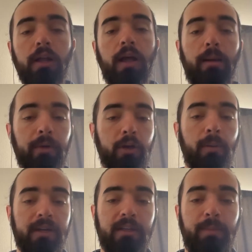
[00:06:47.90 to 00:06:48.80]
I'm going to go
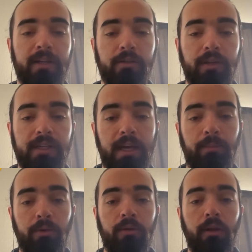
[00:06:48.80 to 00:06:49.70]
back to the pencil
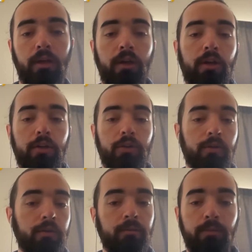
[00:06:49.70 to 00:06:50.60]
example.
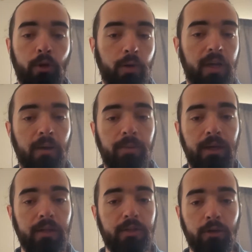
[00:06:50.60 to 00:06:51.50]
You own a
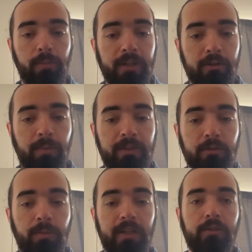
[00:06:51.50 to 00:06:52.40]
company. It's called Pencils,
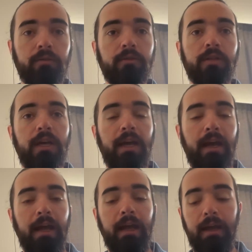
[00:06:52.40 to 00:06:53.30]
Pencils, Pencils.
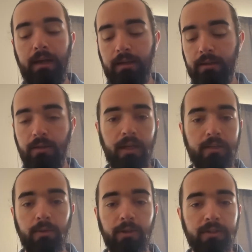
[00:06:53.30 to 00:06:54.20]
And
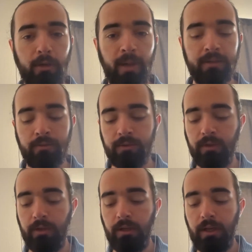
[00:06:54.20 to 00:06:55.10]
guess what? You sell pencils.
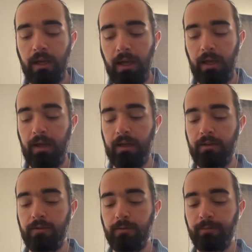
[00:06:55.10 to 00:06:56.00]

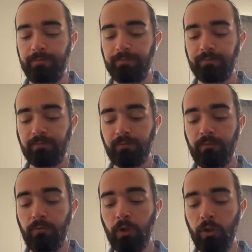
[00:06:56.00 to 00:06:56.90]
And
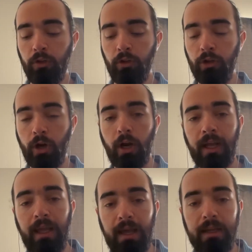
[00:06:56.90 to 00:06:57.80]
you're
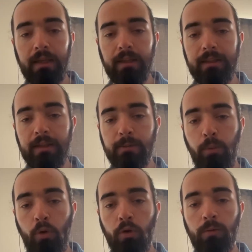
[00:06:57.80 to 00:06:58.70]
getting these
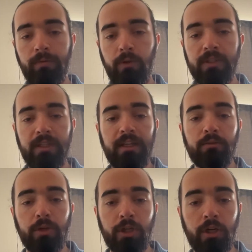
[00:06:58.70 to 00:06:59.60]
poor reviews and these
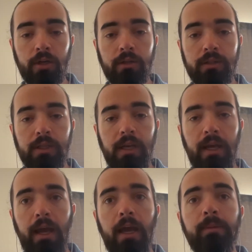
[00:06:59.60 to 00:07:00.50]
returns,
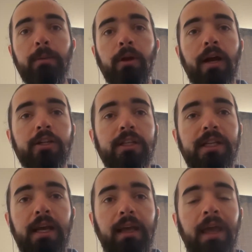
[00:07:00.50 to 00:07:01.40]
and people are actually
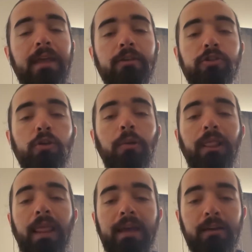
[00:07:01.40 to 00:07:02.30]
saying, hey, there's no
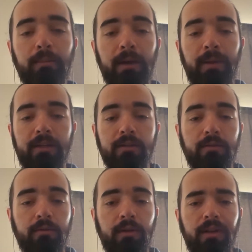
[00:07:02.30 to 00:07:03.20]
lead in my
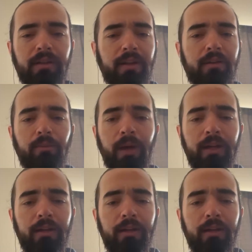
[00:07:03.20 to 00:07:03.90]
pencil. And they're like, what?